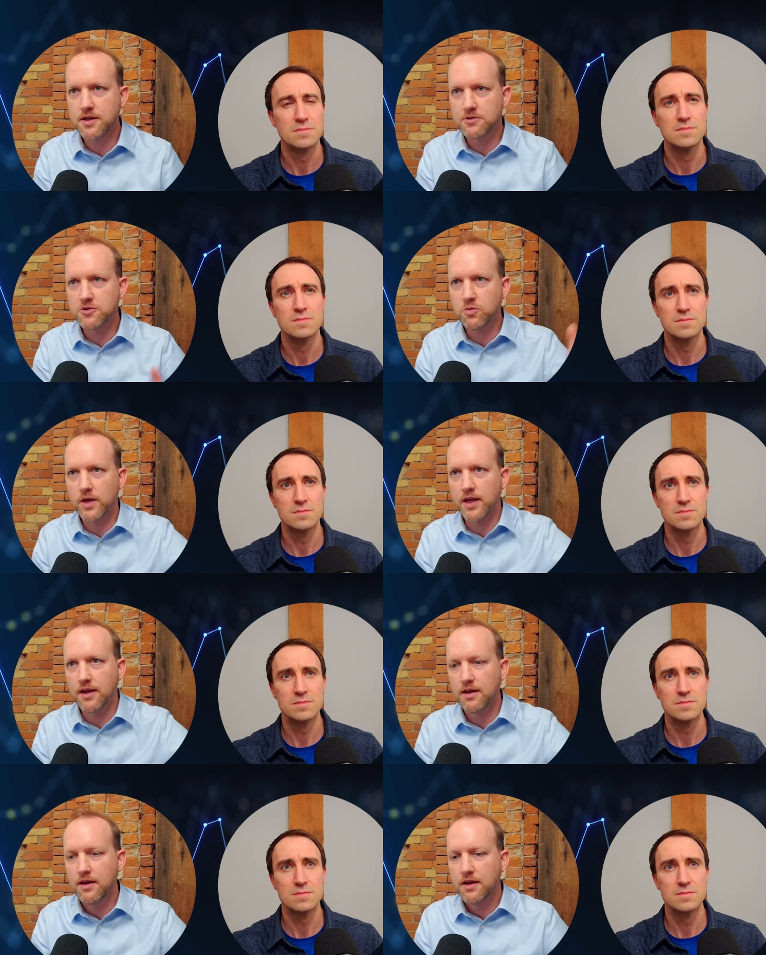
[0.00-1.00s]
Speaker 1: they start
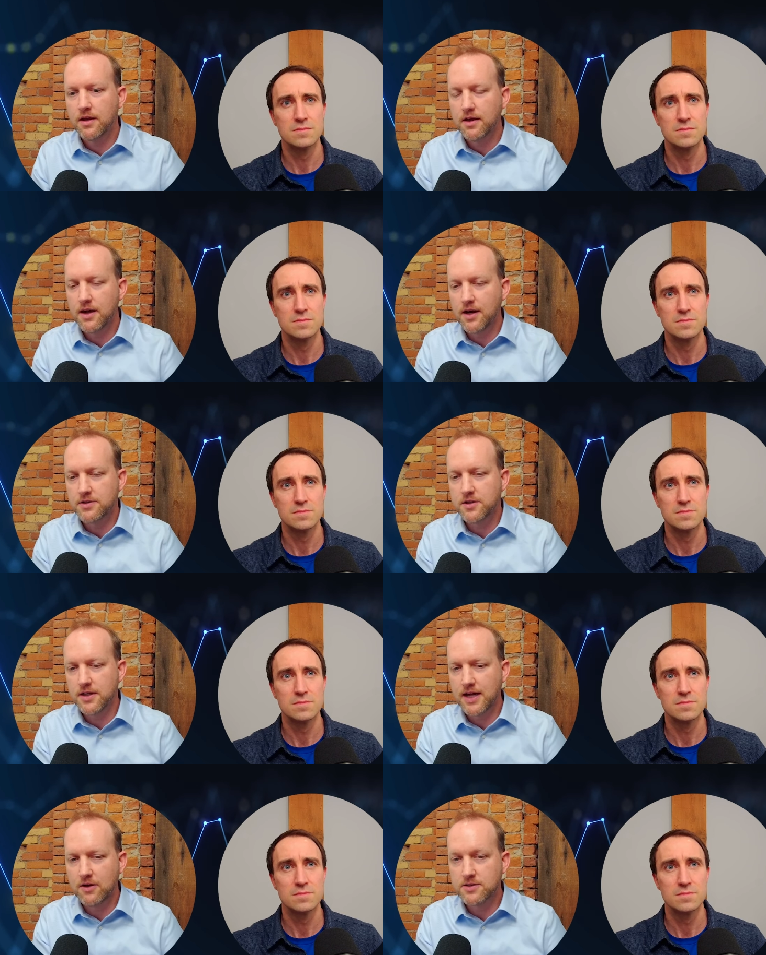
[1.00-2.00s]
swinging uh, to
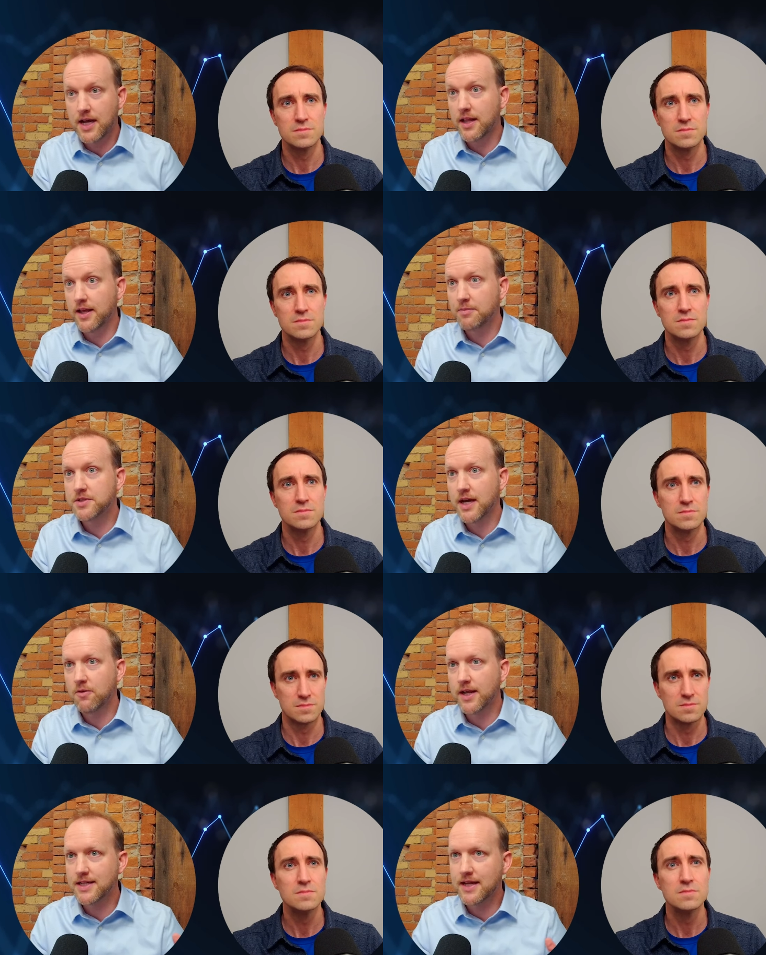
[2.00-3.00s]
the downside and the
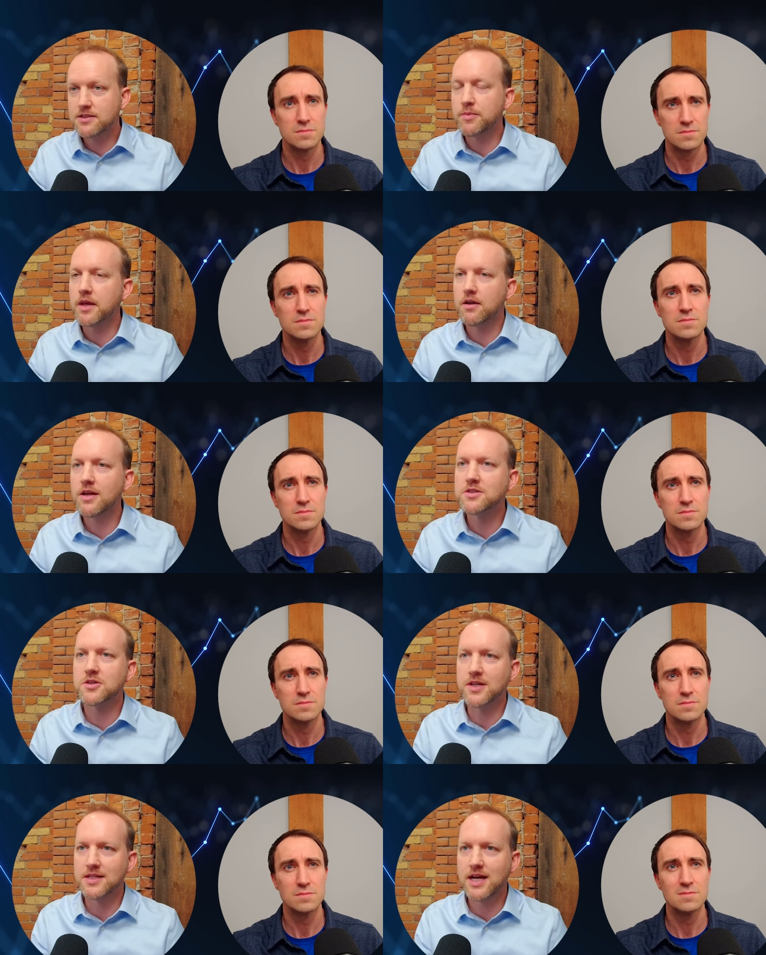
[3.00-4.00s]
upside, right? It tends to be
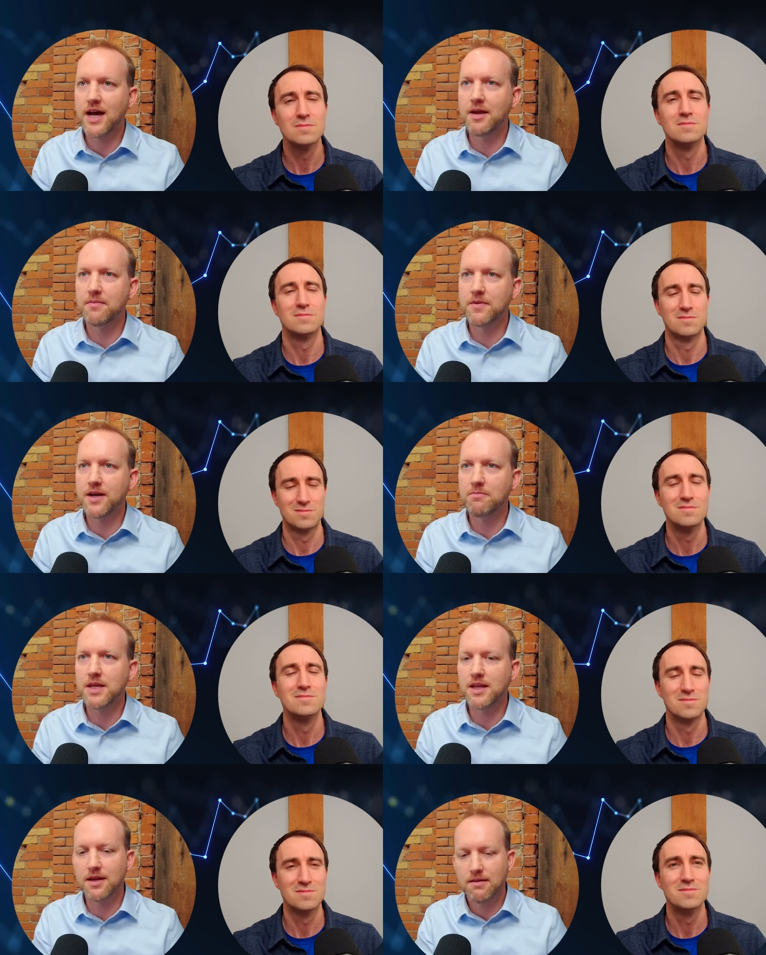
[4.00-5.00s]
clustered in time, right?
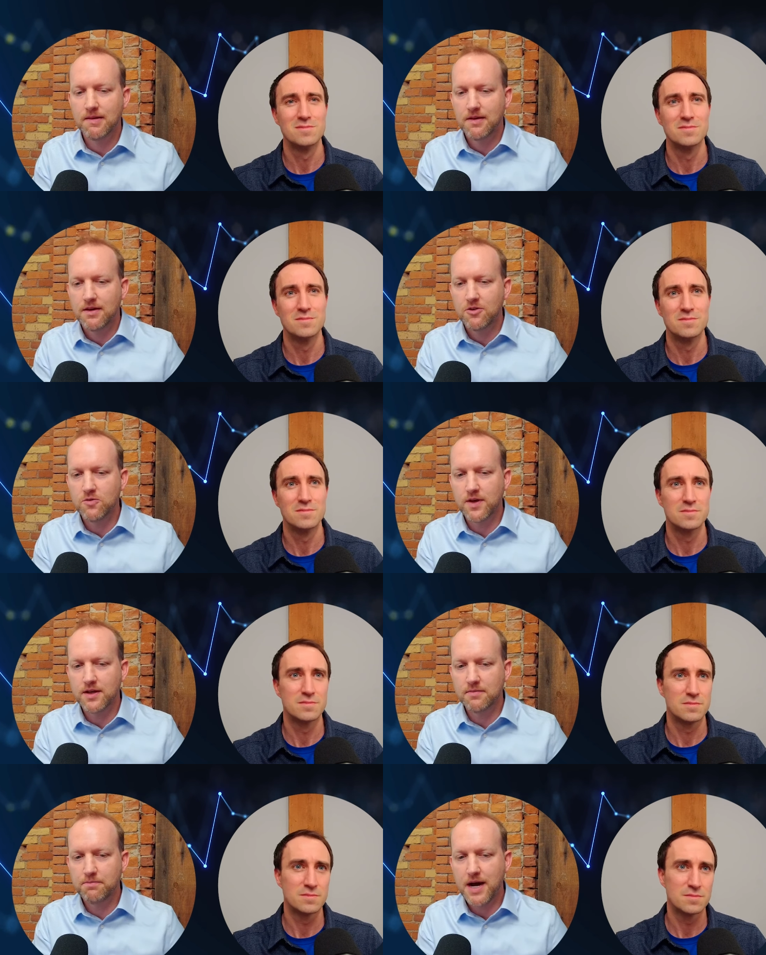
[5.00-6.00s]
Meaning you
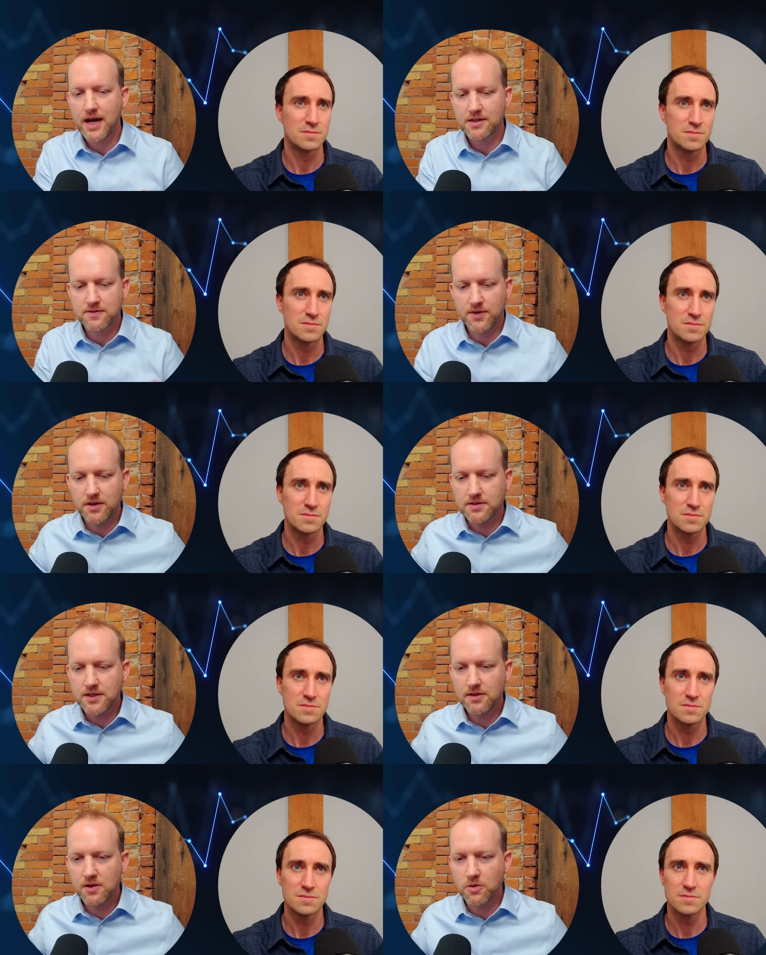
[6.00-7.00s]
get pockets of
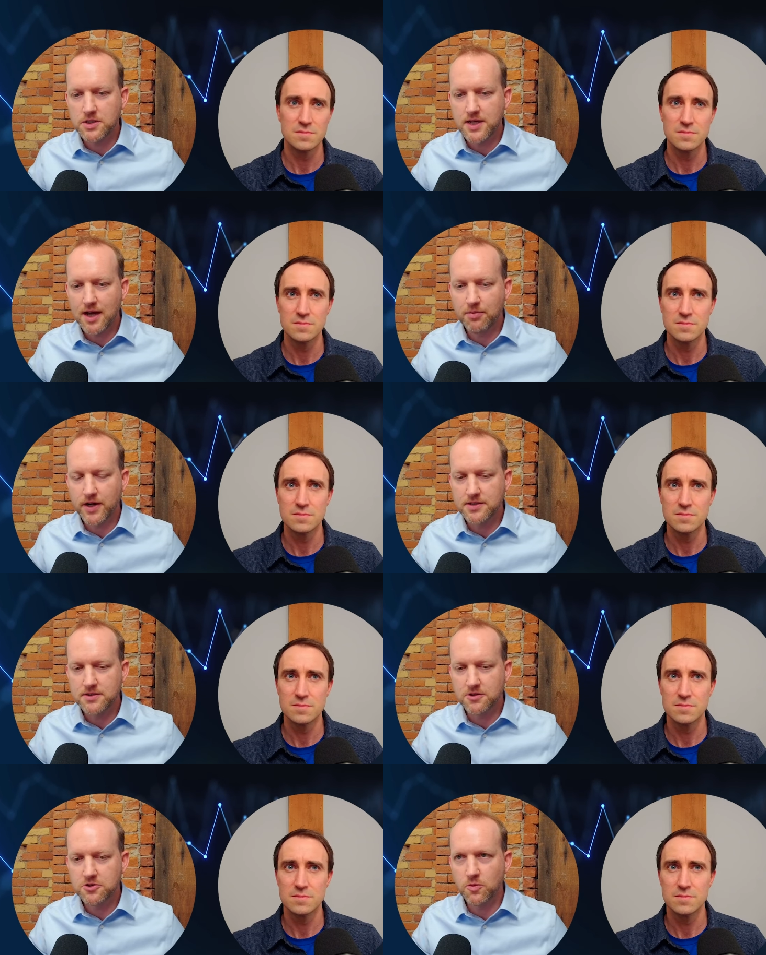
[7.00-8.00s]
volatility where stock
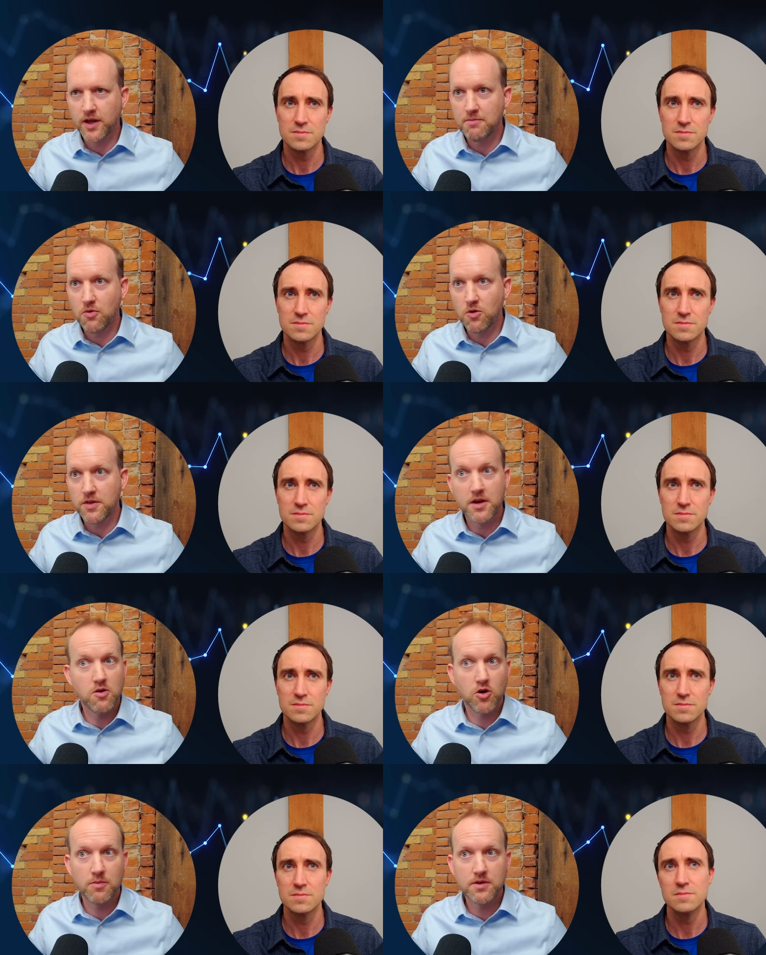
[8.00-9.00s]
prices are swinging more
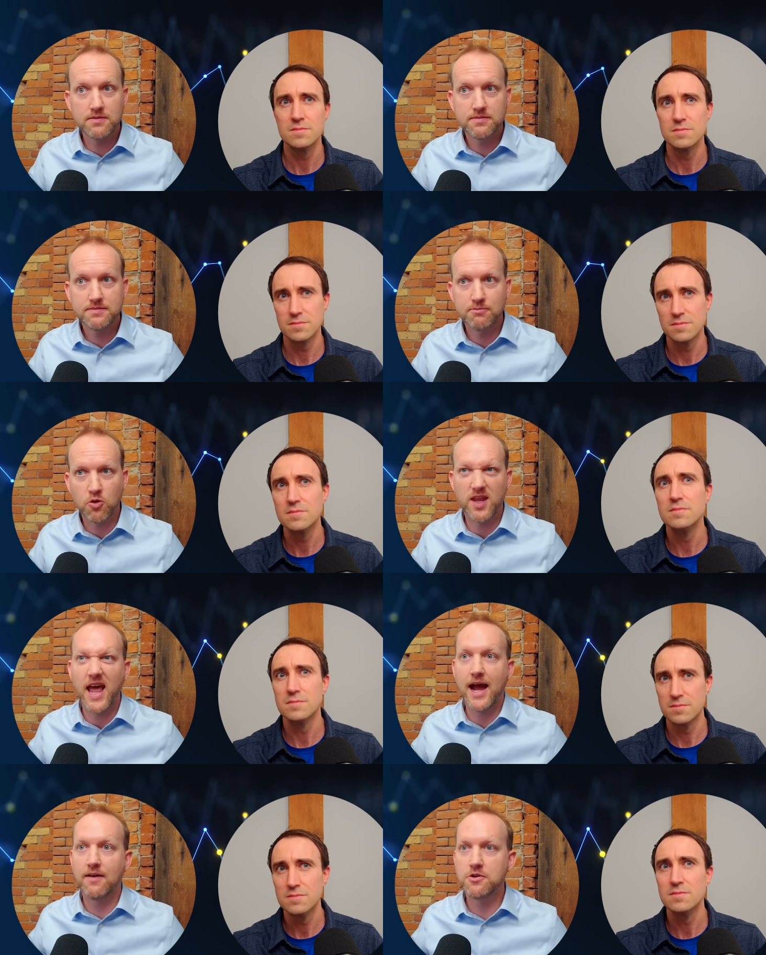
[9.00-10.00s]
than normal, more
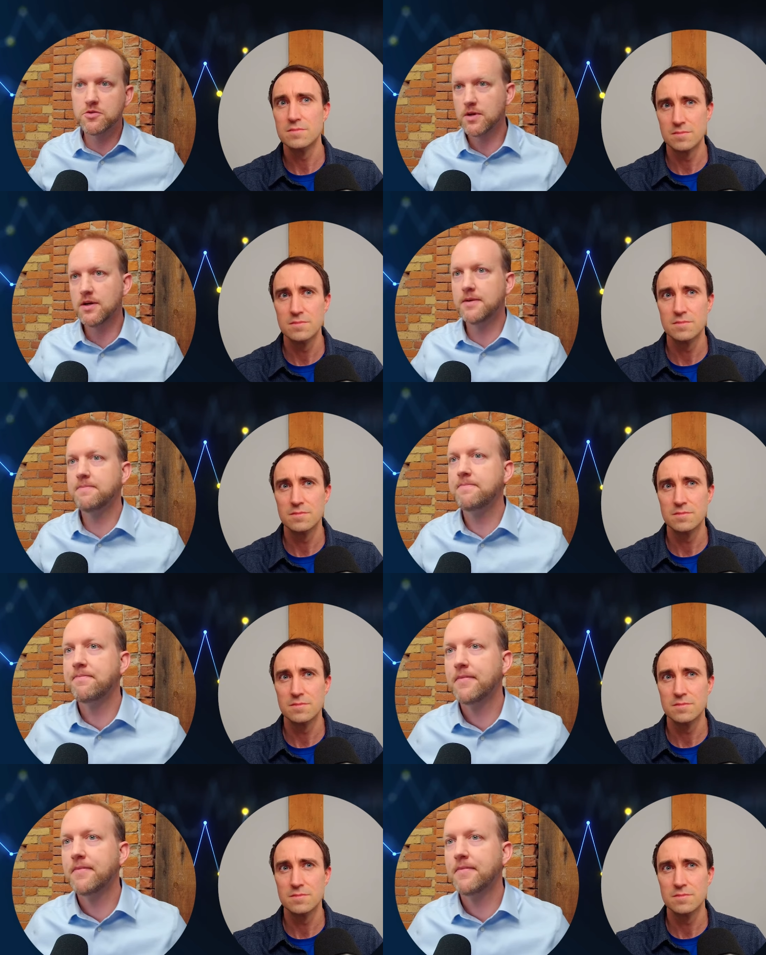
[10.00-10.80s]
than average, we'll call it,